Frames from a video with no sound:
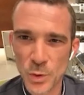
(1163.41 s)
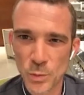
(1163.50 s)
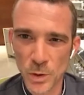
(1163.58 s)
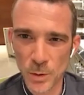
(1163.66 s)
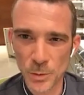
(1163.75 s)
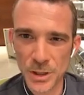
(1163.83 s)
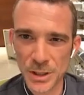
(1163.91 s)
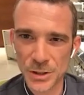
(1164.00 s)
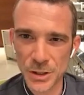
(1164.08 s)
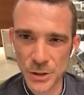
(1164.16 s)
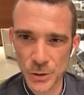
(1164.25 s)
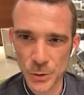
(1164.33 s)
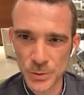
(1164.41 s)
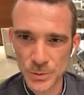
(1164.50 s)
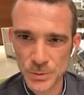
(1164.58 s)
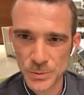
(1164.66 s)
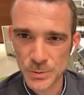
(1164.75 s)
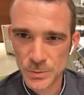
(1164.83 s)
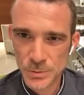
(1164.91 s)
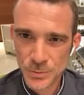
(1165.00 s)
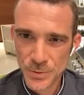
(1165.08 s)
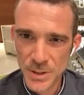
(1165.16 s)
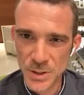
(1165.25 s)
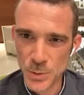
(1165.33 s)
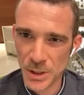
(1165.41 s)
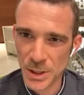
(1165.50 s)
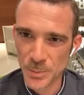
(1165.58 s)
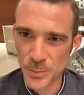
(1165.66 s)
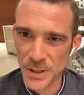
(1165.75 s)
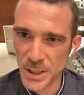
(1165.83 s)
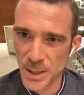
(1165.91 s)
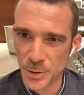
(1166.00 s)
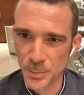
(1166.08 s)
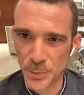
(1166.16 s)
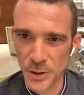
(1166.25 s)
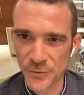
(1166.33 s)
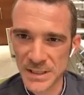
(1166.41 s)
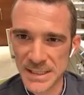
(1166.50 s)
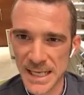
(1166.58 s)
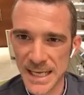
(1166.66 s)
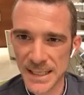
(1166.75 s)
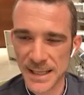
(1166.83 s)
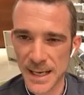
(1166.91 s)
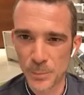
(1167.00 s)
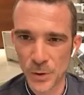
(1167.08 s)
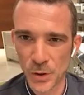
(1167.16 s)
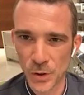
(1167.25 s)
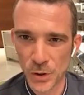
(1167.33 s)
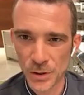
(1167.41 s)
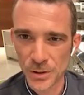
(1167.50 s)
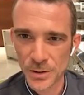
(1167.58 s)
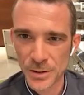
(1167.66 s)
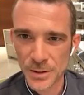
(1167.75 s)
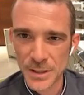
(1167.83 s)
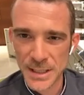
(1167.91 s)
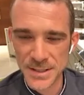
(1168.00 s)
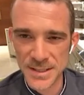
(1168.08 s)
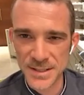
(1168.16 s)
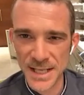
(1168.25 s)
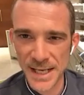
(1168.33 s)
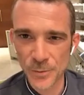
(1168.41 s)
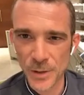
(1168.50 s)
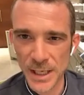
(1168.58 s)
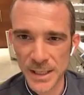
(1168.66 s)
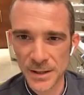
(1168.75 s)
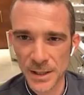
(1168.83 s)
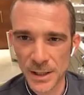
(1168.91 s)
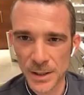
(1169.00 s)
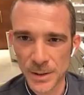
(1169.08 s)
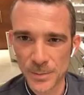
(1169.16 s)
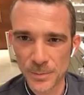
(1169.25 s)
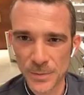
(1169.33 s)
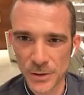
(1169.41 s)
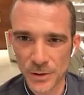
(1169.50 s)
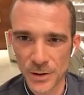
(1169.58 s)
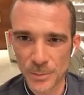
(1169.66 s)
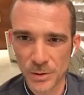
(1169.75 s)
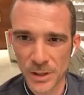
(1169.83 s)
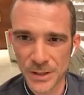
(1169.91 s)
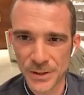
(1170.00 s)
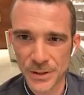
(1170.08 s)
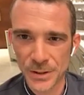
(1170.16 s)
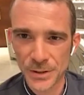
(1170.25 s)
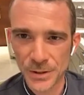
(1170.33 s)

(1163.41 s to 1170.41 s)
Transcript: What we're going to do is we're going to pick up your perfect egg in that bowl and set it right in the middle of the polenta.